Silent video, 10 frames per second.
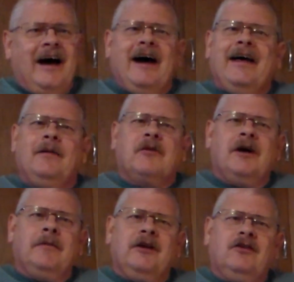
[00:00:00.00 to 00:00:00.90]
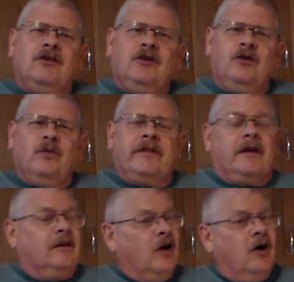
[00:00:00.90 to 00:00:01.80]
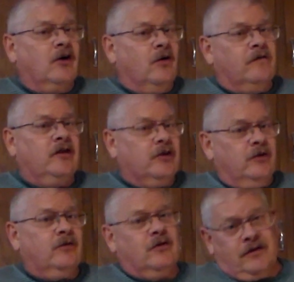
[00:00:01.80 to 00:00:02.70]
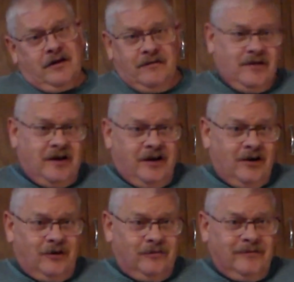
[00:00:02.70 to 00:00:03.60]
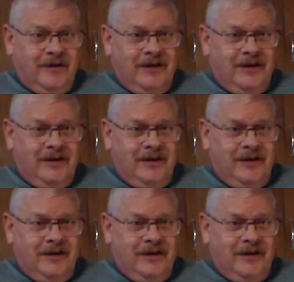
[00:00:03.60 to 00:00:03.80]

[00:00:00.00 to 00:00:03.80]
I am coming to you with a long overdue cooking video.